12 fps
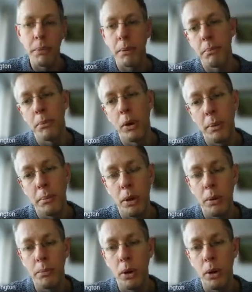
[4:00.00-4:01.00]
more and more and
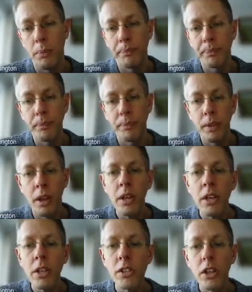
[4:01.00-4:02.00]
more. So
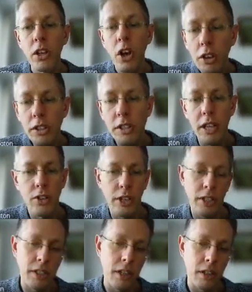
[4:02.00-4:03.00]
concentric
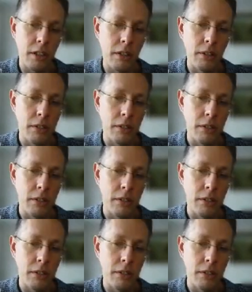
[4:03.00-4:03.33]
circles.